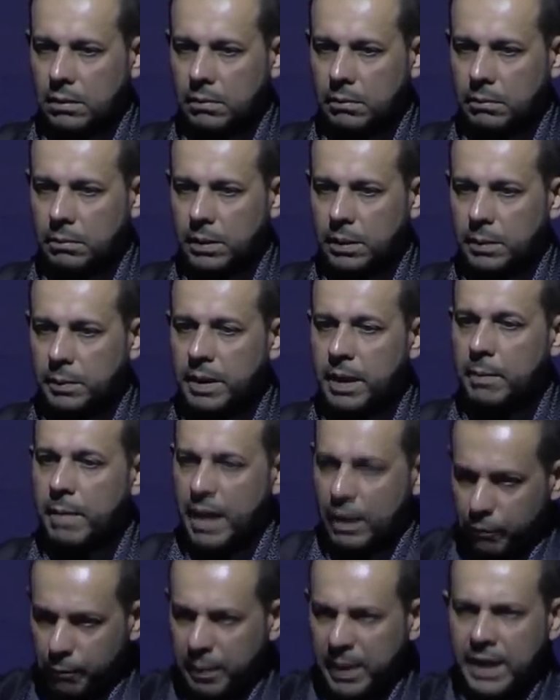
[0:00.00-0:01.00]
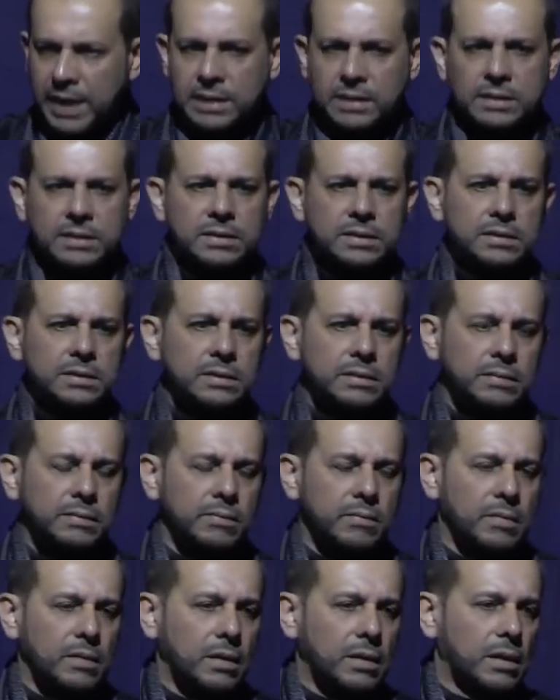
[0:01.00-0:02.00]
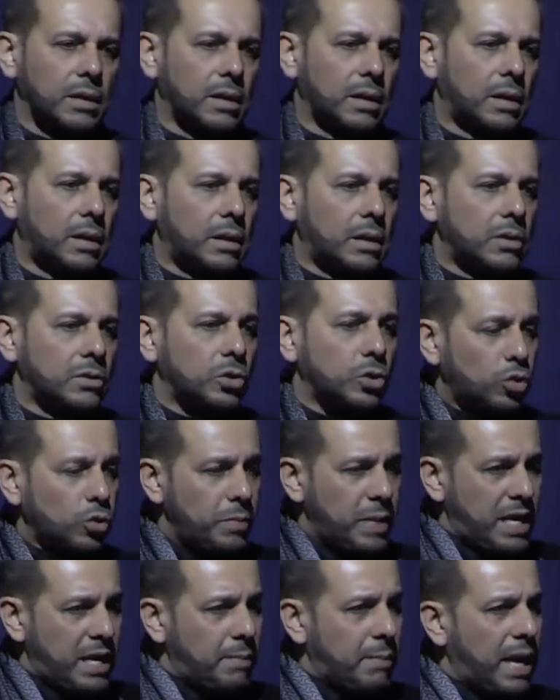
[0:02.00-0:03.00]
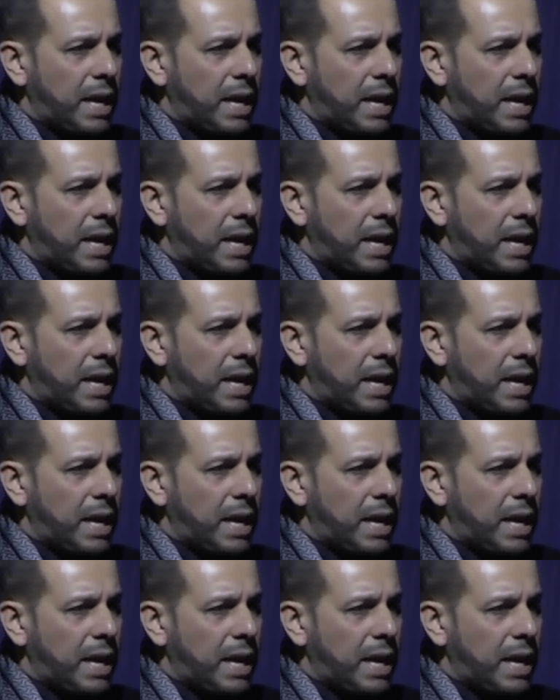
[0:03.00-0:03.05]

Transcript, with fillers: but be a man of peace. So to me, my